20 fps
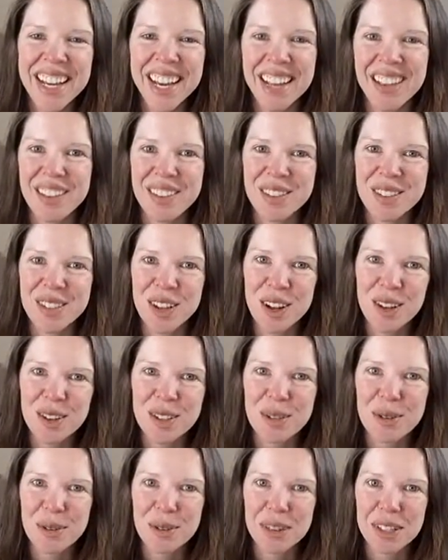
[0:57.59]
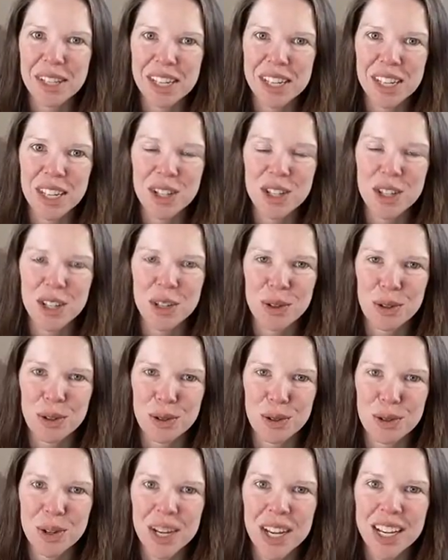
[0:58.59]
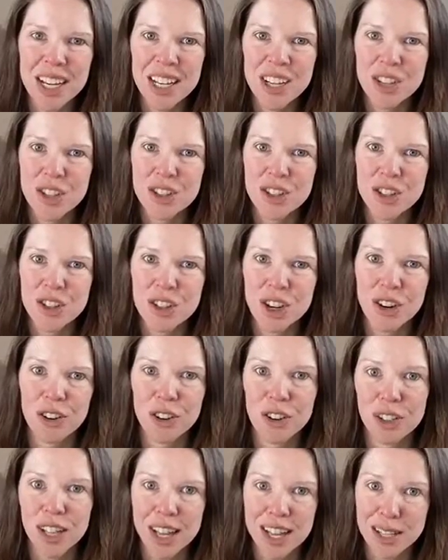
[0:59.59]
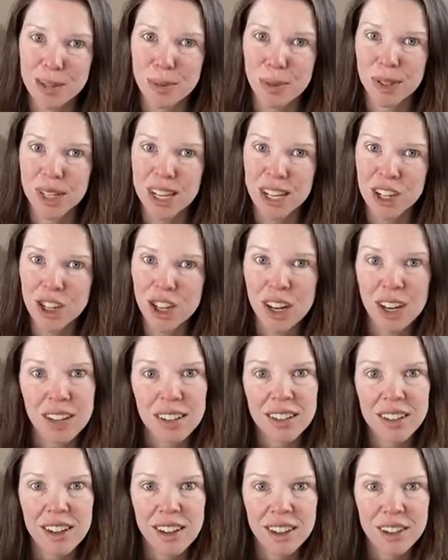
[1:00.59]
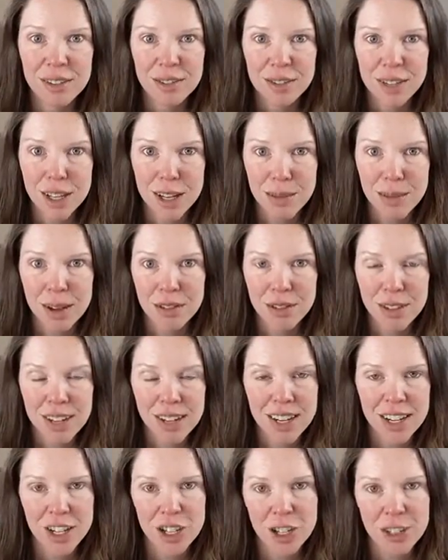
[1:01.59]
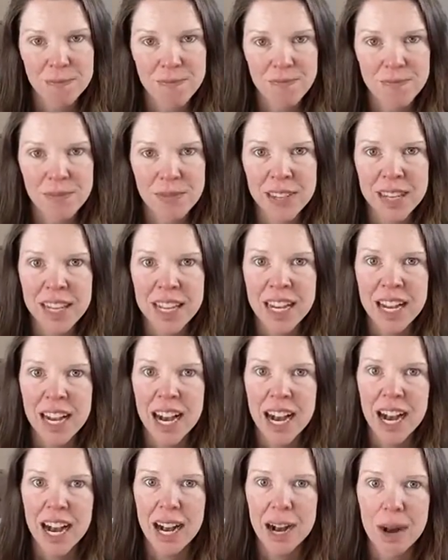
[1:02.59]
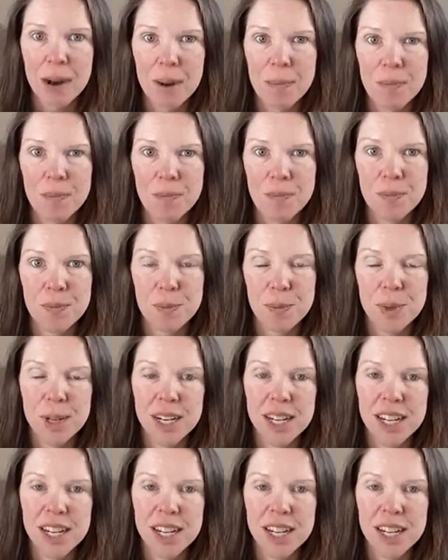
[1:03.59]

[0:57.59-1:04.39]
And then there's also a link to just a general explanation of EMF radiation. But